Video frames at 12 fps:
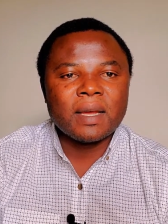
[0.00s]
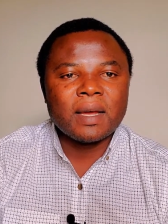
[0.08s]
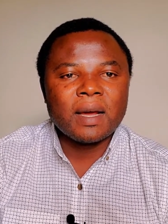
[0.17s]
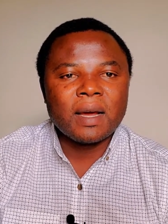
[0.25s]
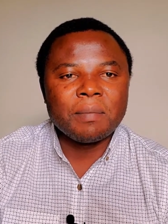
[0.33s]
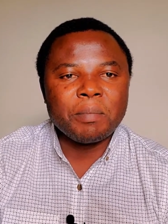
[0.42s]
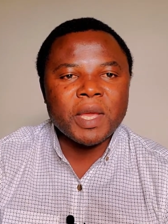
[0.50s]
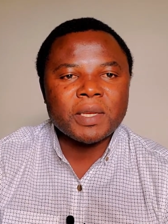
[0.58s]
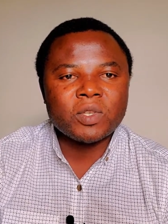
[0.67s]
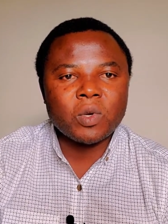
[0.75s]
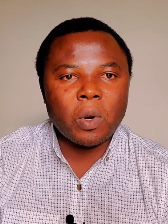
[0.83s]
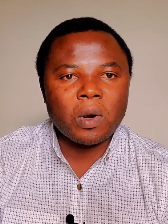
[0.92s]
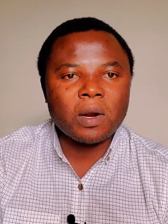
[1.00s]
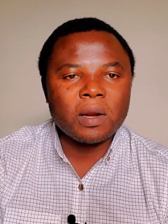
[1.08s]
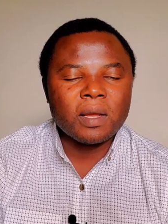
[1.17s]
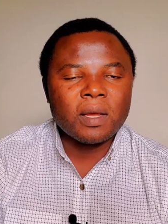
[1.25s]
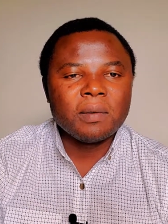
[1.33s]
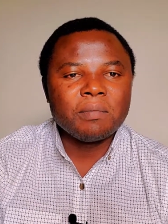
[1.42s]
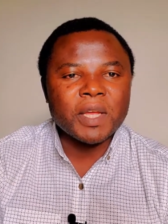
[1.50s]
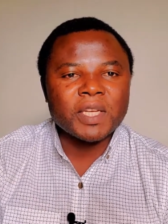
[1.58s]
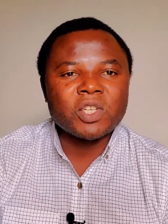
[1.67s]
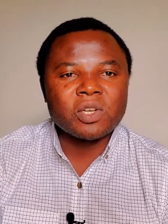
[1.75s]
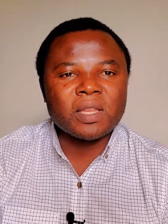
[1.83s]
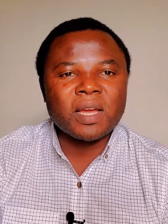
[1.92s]
a mentor, make
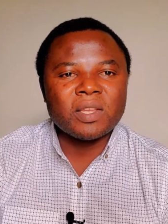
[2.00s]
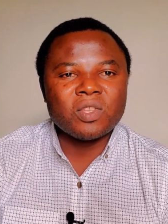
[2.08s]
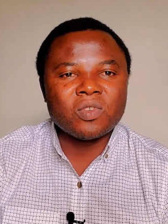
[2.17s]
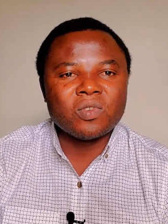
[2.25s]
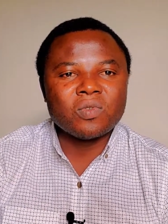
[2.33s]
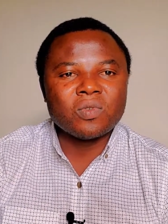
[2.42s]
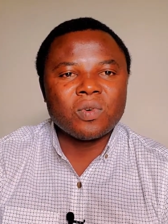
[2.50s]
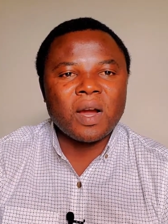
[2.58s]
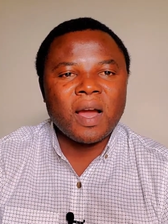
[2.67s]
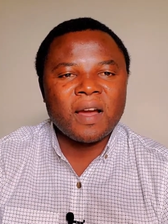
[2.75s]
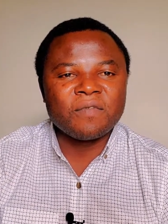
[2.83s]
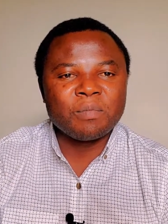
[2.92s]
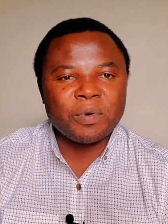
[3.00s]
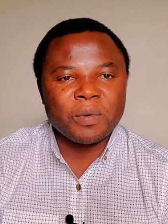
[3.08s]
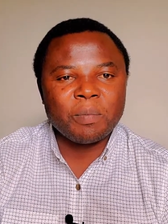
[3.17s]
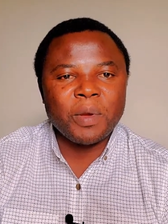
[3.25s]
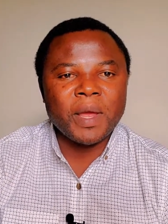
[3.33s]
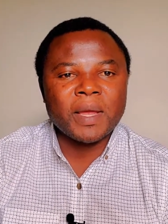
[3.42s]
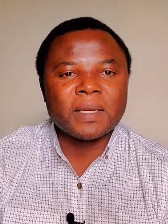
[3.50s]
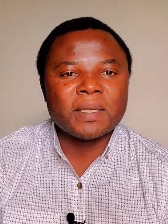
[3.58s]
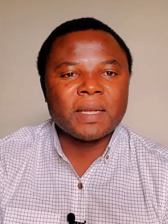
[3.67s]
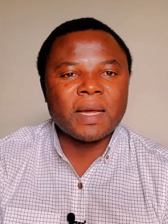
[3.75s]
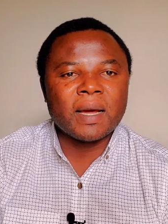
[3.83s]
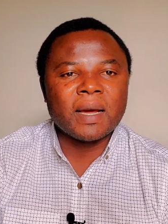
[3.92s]
sure that you have prepared
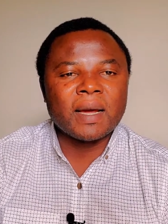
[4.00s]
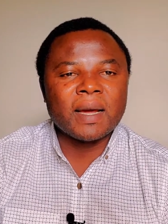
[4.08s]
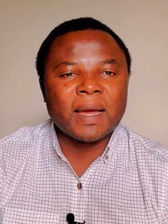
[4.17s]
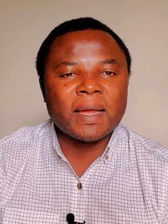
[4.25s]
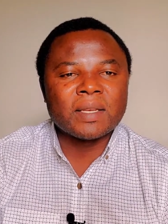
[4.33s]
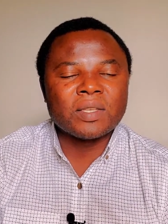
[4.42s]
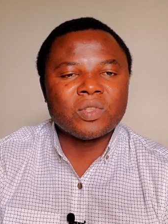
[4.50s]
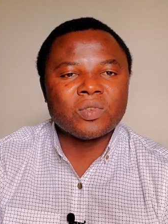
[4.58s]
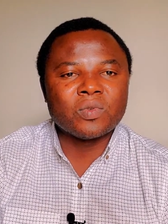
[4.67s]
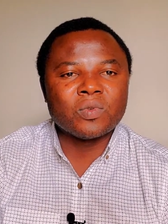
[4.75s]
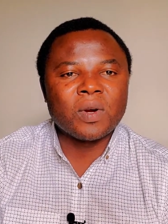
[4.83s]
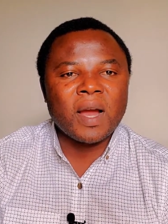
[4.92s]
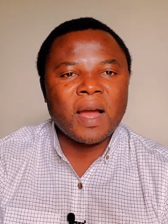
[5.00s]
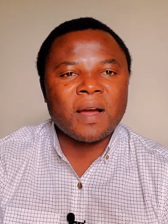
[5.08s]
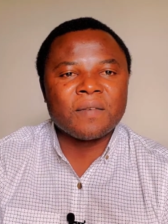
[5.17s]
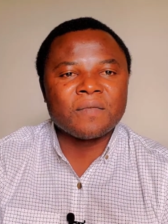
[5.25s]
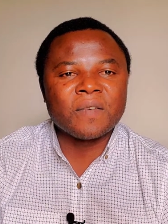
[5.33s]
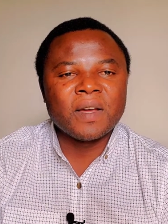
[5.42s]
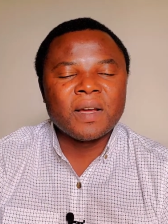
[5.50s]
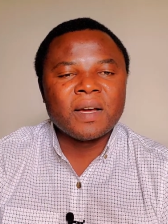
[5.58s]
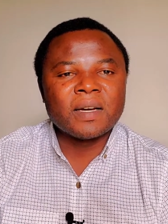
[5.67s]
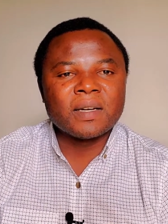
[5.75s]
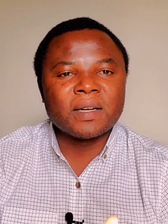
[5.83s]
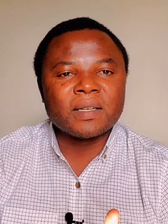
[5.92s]
and you have
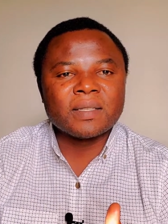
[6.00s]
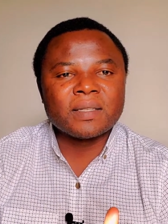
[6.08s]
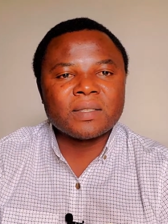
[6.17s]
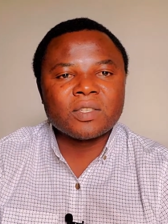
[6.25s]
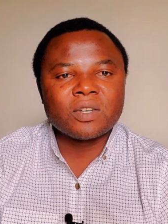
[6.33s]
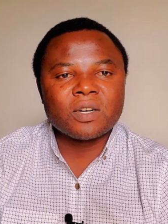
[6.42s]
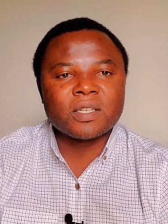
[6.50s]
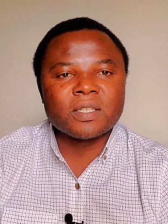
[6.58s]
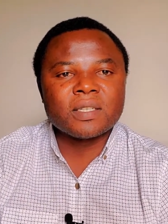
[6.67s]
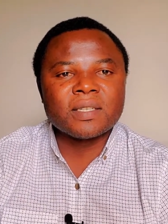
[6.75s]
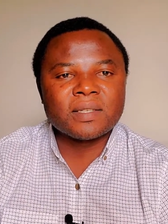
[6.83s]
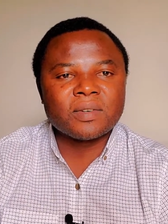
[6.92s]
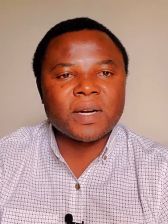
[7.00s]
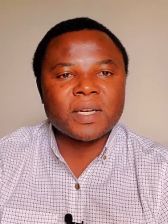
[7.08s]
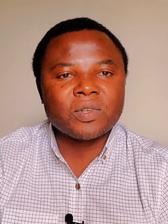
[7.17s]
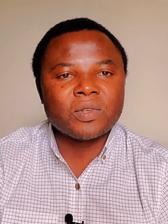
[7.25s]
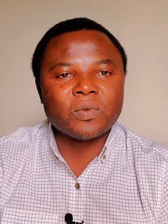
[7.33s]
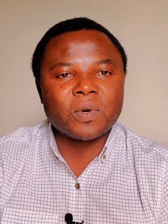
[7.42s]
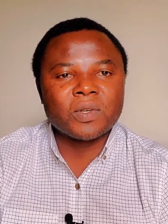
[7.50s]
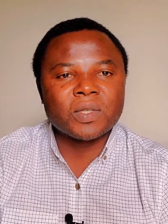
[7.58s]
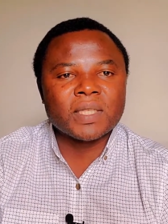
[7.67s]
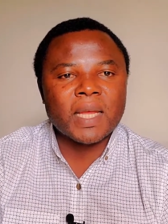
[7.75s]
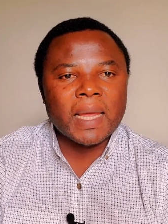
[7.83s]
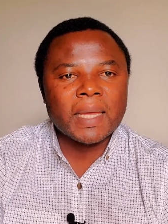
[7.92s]
a certain direction you want to
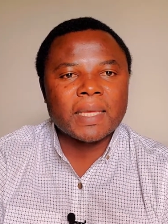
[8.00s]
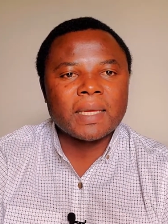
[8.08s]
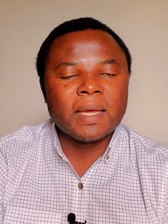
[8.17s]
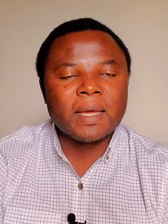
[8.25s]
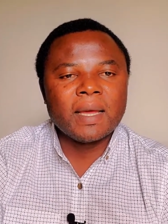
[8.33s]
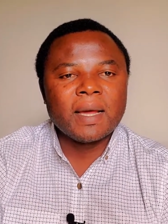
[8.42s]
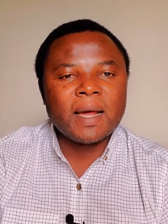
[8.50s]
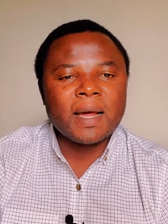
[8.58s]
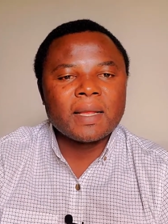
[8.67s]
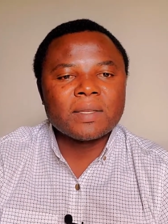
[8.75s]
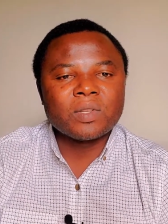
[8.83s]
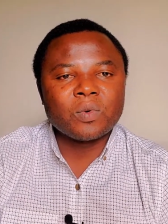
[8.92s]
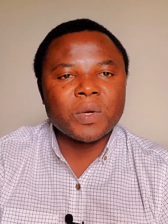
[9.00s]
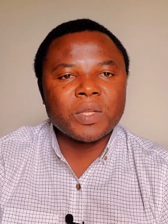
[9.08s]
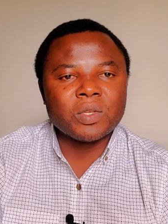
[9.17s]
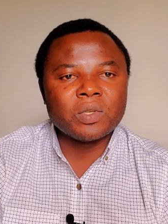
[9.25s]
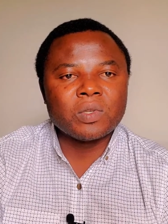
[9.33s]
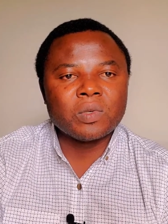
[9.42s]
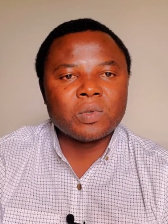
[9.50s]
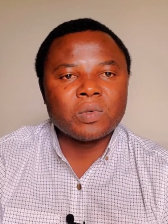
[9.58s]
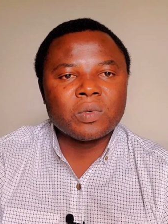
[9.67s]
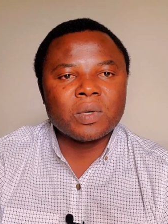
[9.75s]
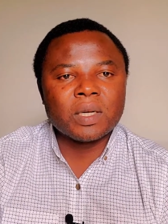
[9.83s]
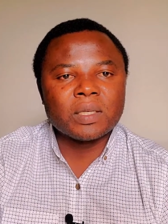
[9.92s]
take. And so when you
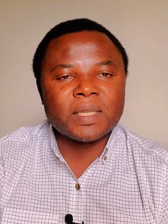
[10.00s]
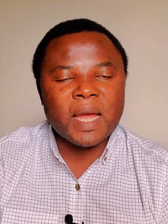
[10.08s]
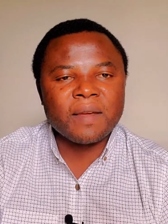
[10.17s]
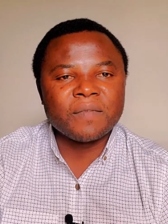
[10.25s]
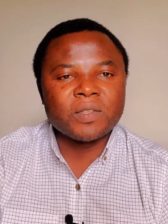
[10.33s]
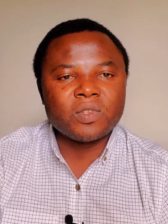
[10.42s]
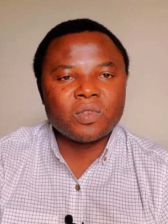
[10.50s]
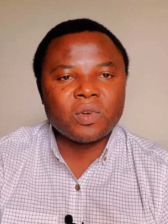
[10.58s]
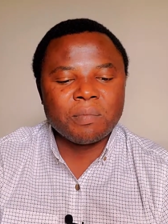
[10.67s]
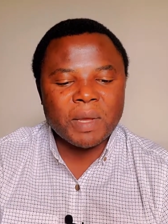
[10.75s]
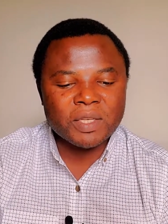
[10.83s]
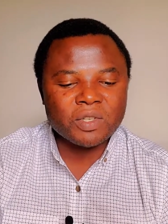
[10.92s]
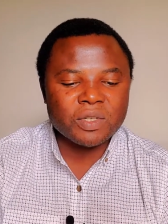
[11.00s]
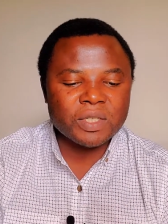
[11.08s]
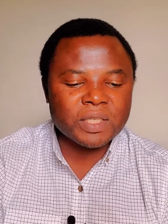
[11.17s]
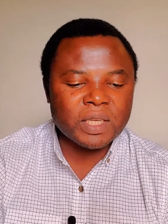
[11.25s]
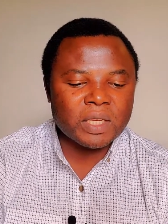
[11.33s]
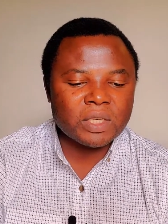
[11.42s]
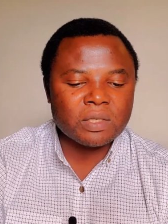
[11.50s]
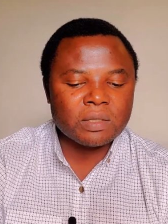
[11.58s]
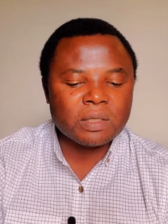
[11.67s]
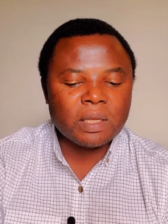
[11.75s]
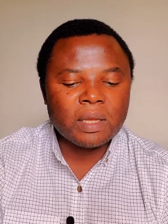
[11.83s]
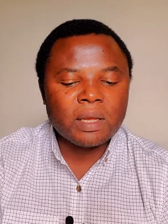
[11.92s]
do dive into your mentoring
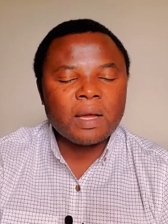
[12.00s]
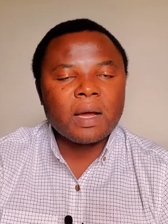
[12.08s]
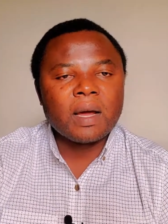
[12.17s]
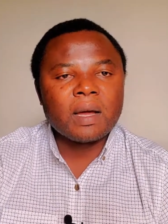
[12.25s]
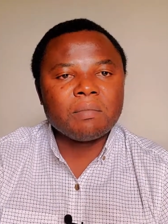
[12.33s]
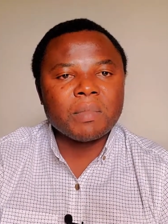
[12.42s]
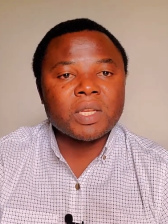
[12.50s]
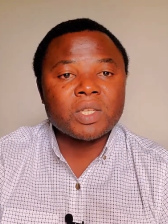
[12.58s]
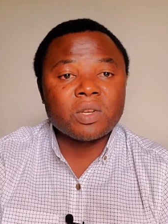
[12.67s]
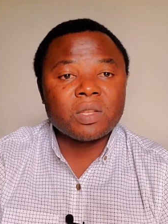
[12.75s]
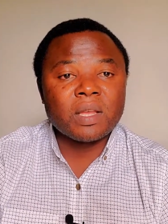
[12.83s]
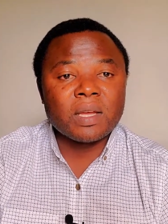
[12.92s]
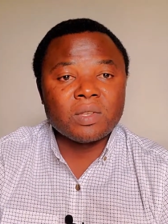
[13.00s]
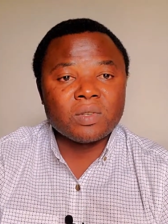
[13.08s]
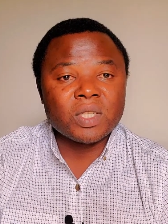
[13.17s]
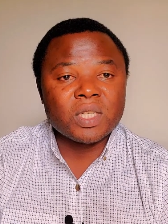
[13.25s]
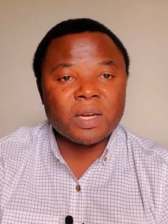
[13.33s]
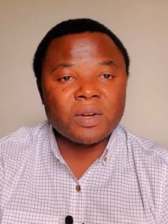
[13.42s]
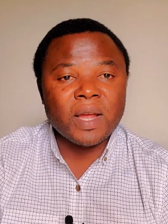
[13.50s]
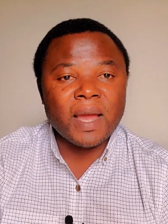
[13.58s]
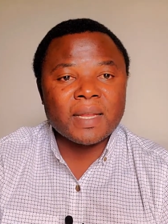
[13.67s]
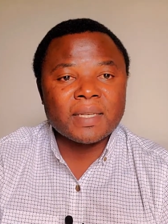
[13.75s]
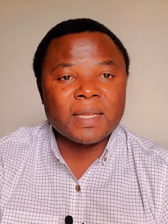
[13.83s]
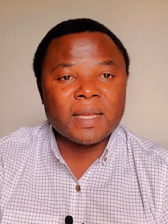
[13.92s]
session, make sure that you're sharing
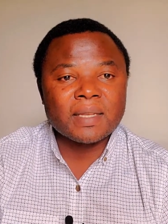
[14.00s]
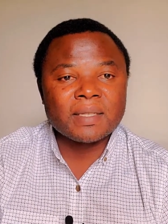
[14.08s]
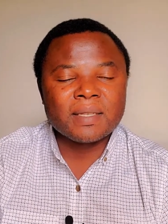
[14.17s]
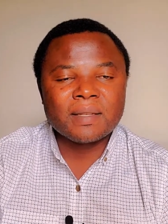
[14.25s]
ideas.